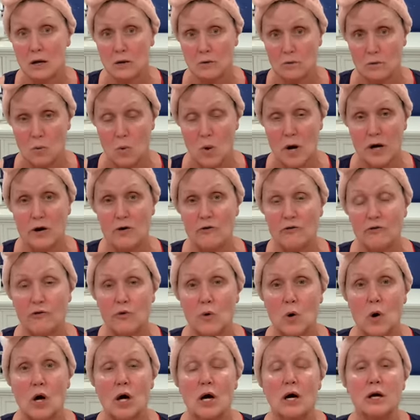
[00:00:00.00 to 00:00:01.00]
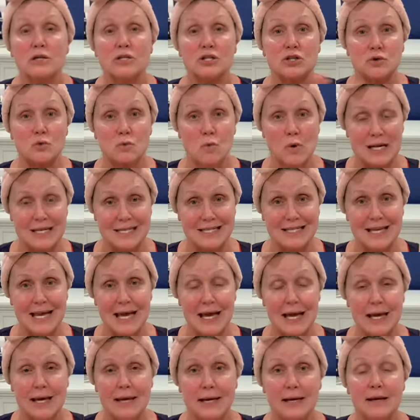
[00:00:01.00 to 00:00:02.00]
104 to
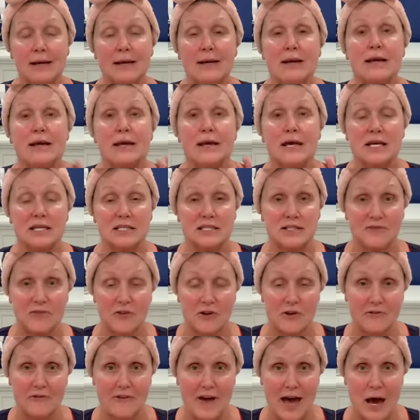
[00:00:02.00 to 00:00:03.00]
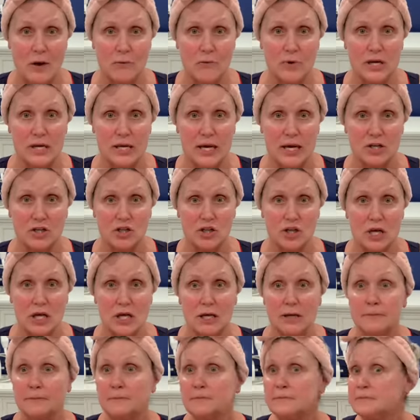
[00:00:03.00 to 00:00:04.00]
110 is for fat
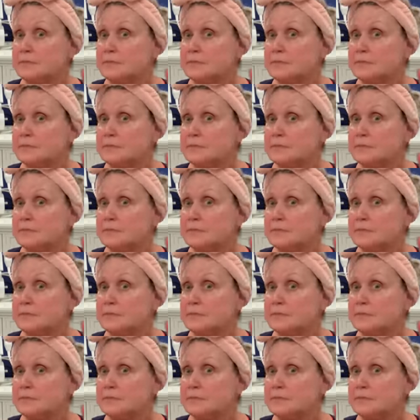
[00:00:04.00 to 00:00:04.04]
reduction.